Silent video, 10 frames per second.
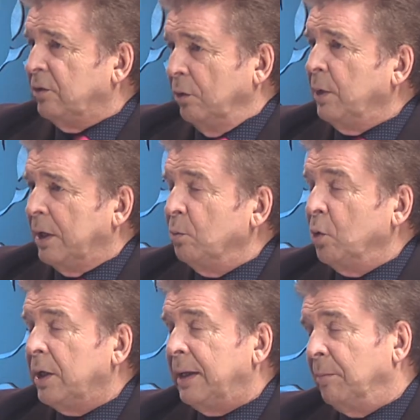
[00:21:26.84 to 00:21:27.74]
that we can
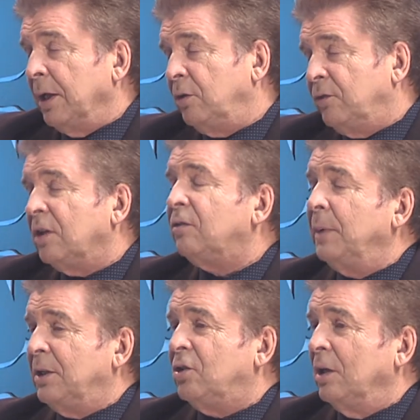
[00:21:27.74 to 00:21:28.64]
work in. But you've just
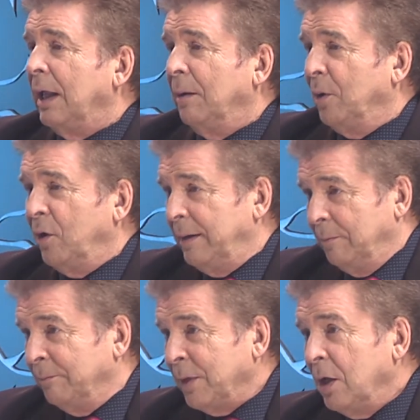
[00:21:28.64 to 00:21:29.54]
mentioned La
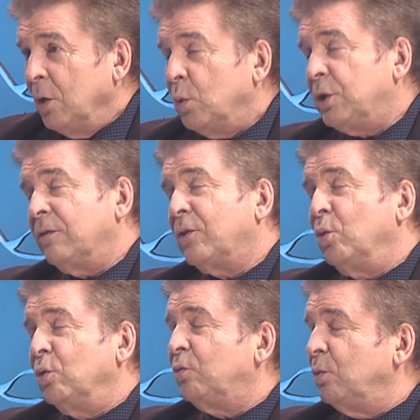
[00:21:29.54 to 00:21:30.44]
Boheme, which of
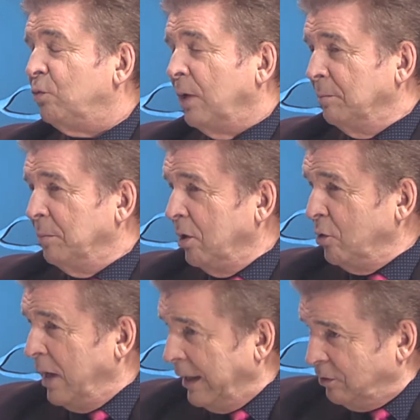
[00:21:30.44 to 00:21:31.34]
course was run by
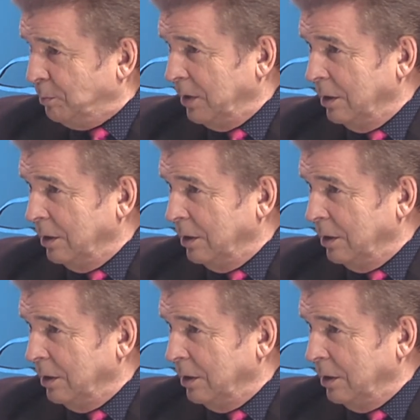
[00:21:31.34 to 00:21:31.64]
your husband.